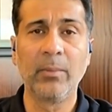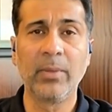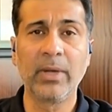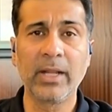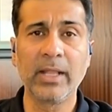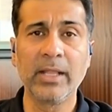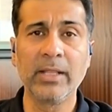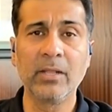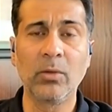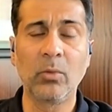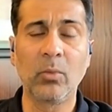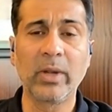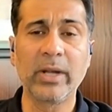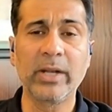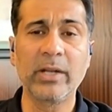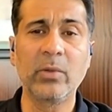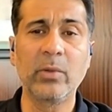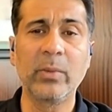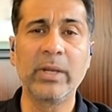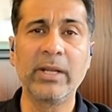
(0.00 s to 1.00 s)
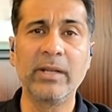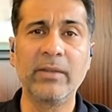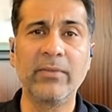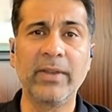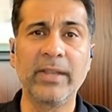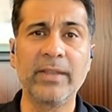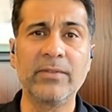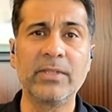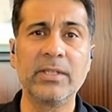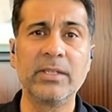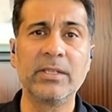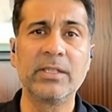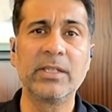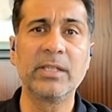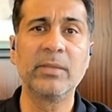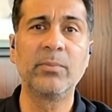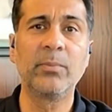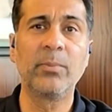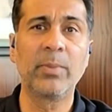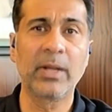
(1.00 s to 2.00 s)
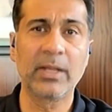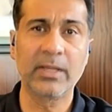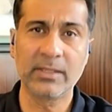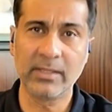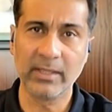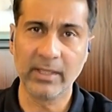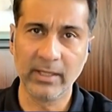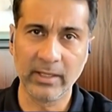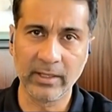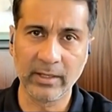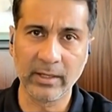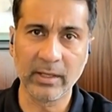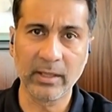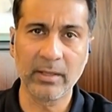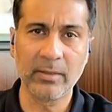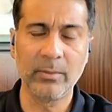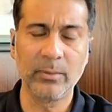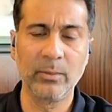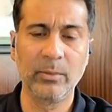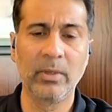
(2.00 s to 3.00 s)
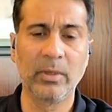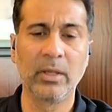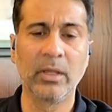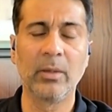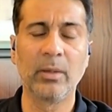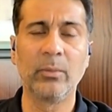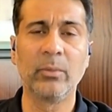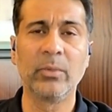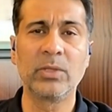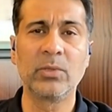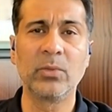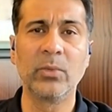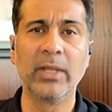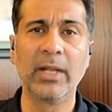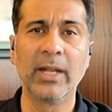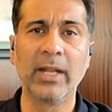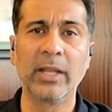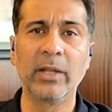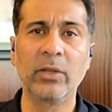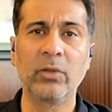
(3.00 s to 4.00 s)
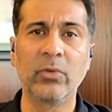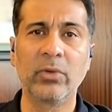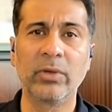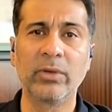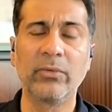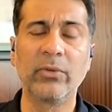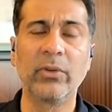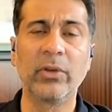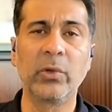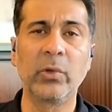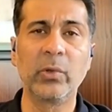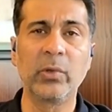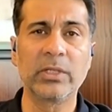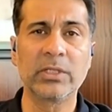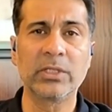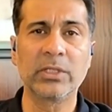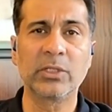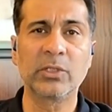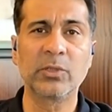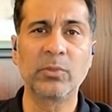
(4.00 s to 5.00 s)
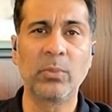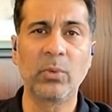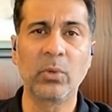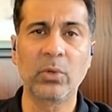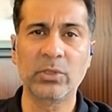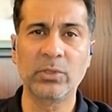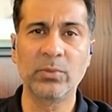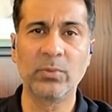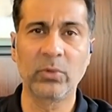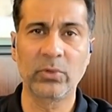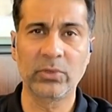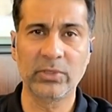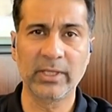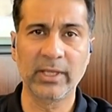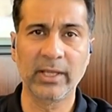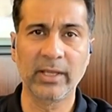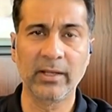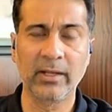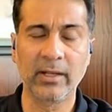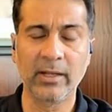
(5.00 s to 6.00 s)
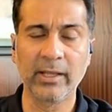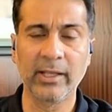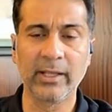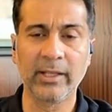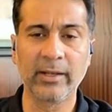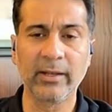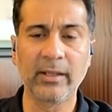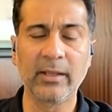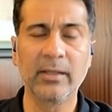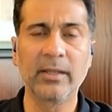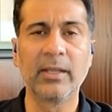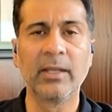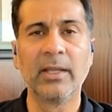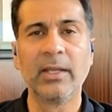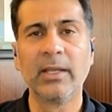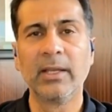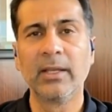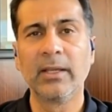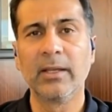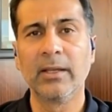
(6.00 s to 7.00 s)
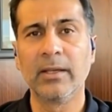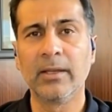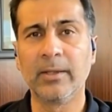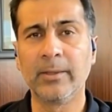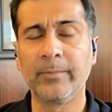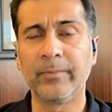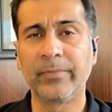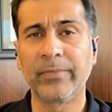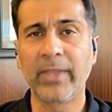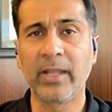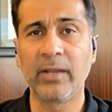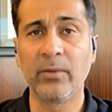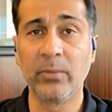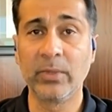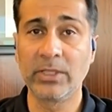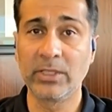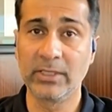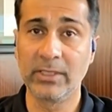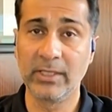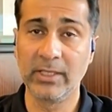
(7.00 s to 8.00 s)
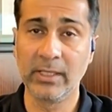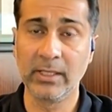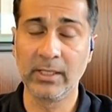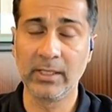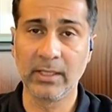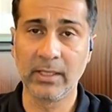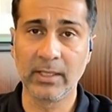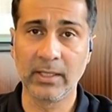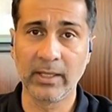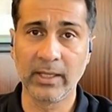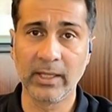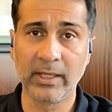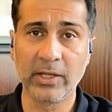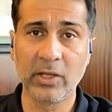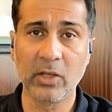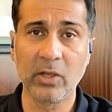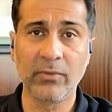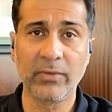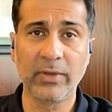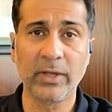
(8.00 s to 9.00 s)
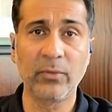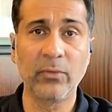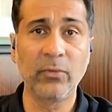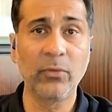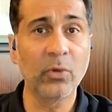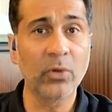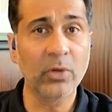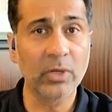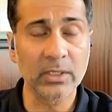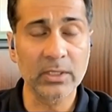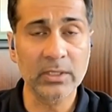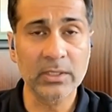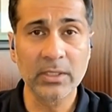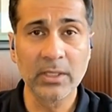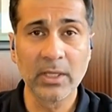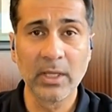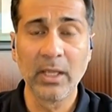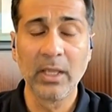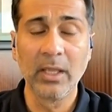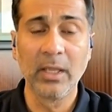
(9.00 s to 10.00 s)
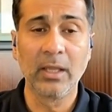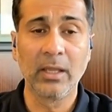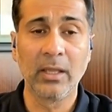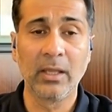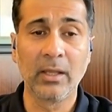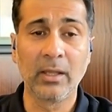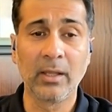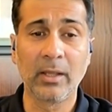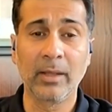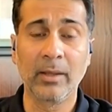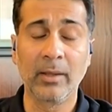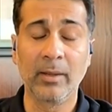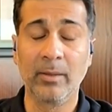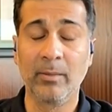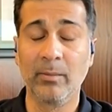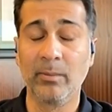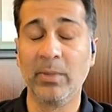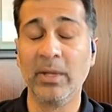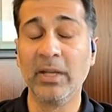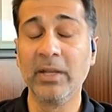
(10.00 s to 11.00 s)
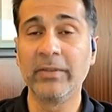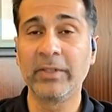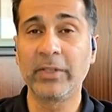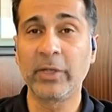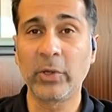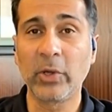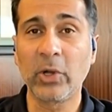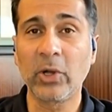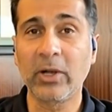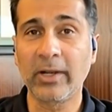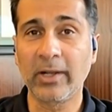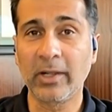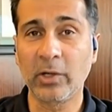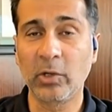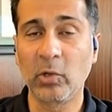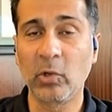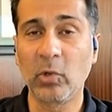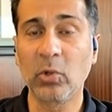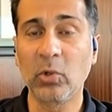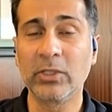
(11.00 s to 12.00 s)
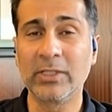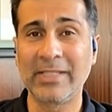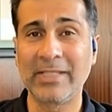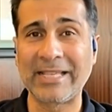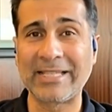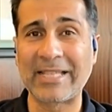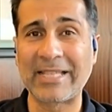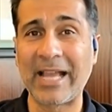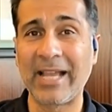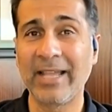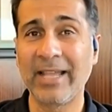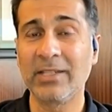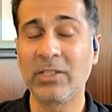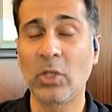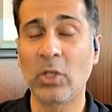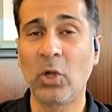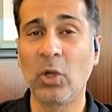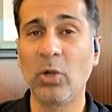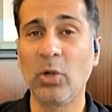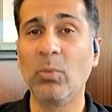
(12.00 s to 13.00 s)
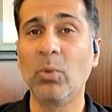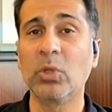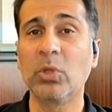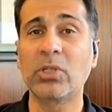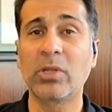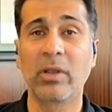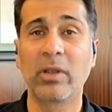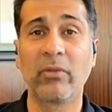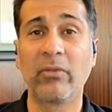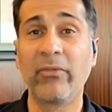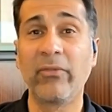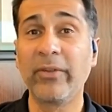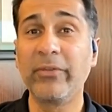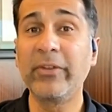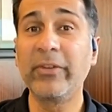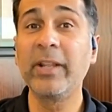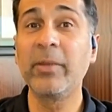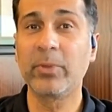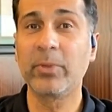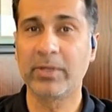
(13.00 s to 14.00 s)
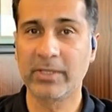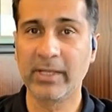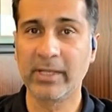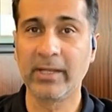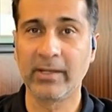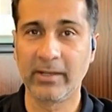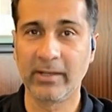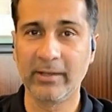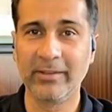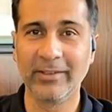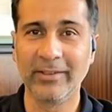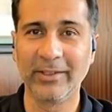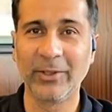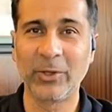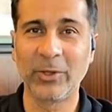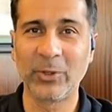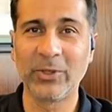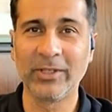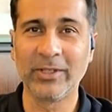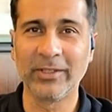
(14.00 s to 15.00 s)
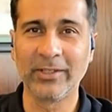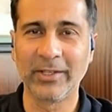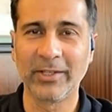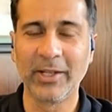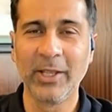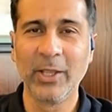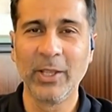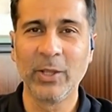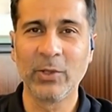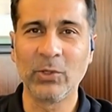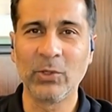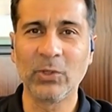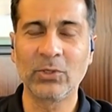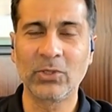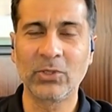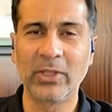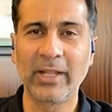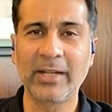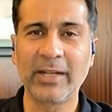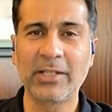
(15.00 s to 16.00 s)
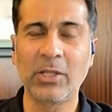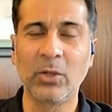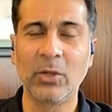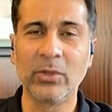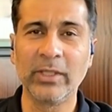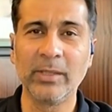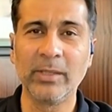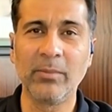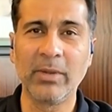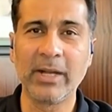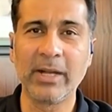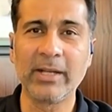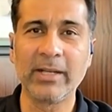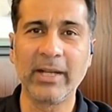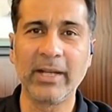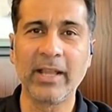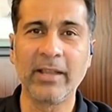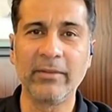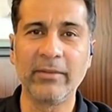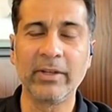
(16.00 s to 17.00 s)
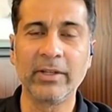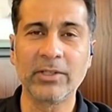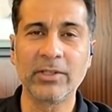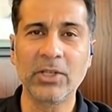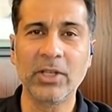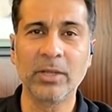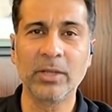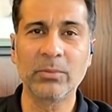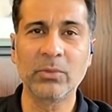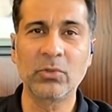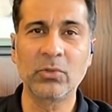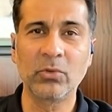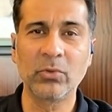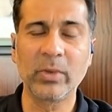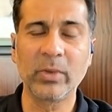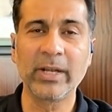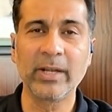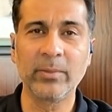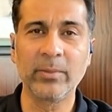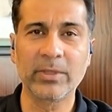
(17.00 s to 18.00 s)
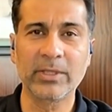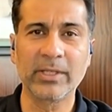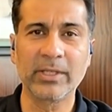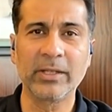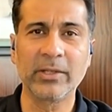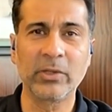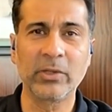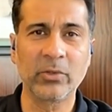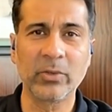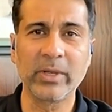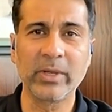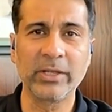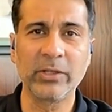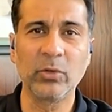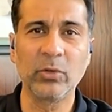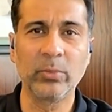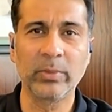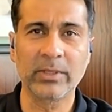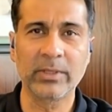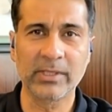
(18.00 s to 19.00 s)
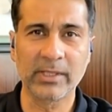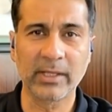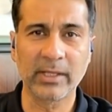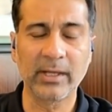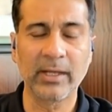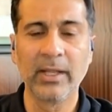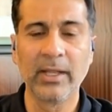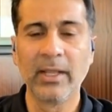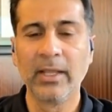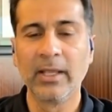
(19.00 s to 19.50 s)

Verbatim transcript: But in the 125cc plus area, uh, which we like to refer to as the sports motorcycling area, um, and which is the uh, area of our focus, uh, believe it or not, our growth is as high as almost 50% year on year you know, so that's how the blended average comes to 20% or 22%.